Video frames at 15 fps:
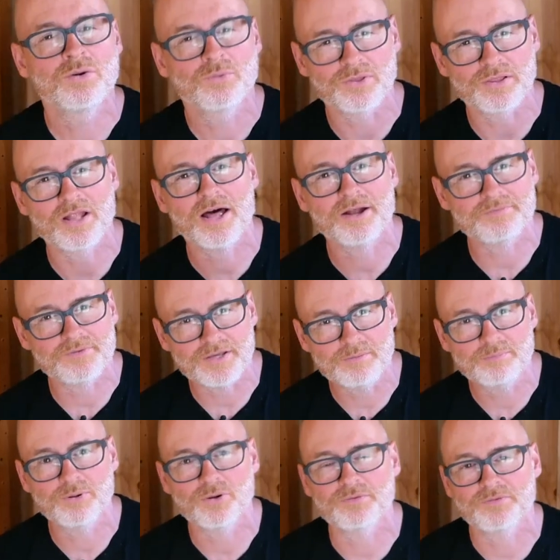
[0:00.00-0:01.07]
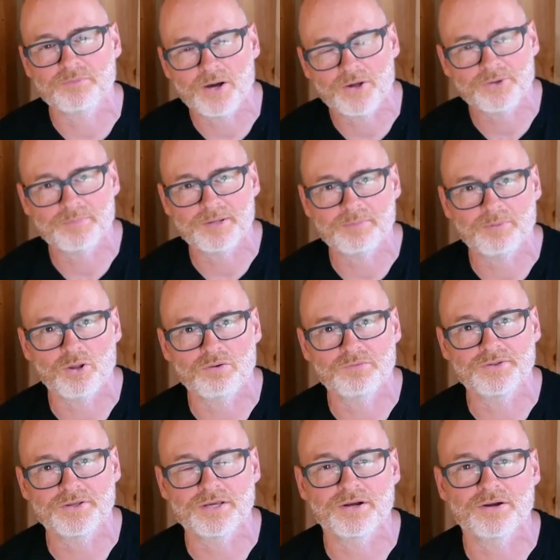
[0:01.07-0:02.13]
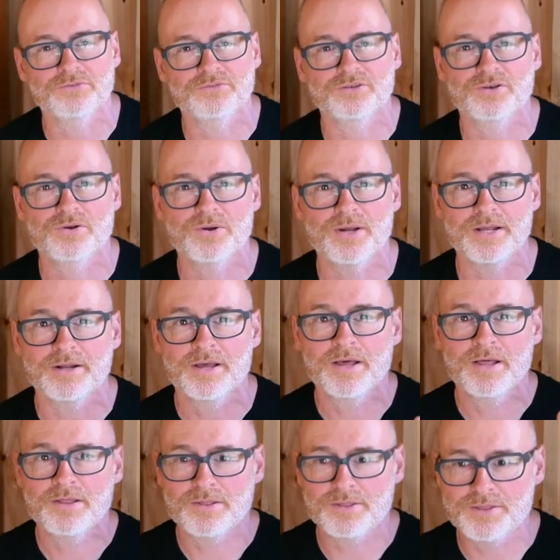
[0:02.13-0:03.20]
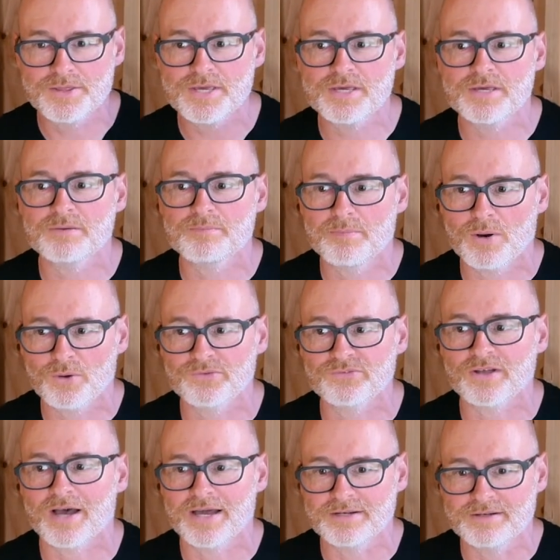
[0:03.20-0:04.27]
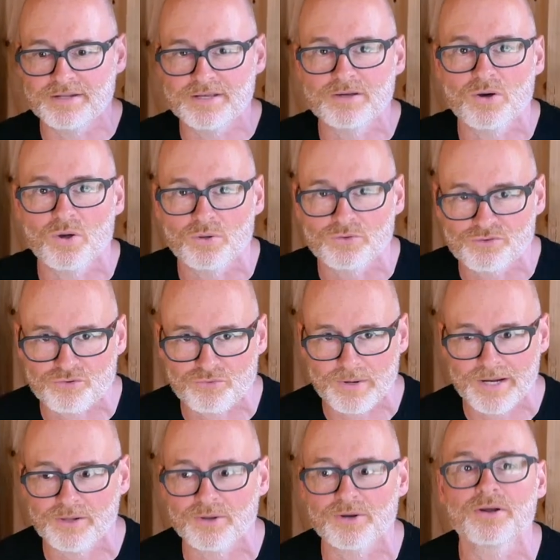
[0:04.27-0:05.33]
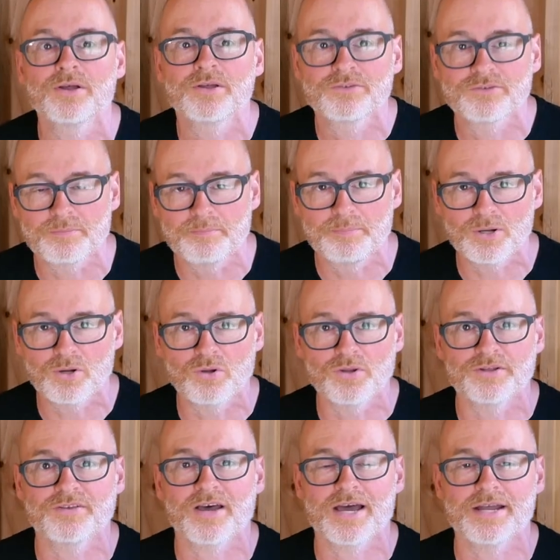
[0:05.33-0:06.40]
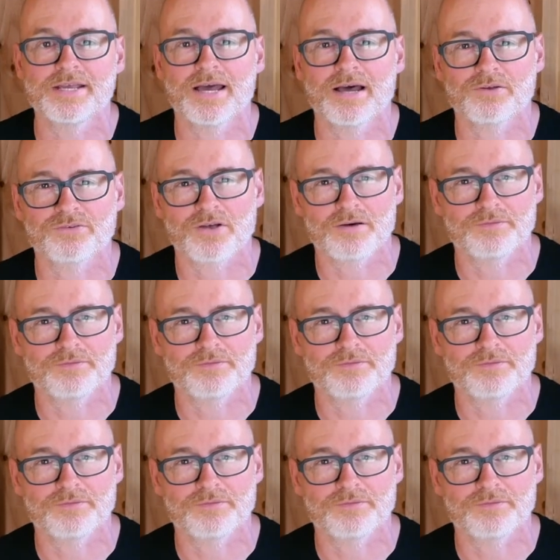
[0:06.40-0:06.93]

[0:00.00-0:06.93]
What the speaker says: with a lot of input from other people over the years to create the most ideal trailer to build a tiny house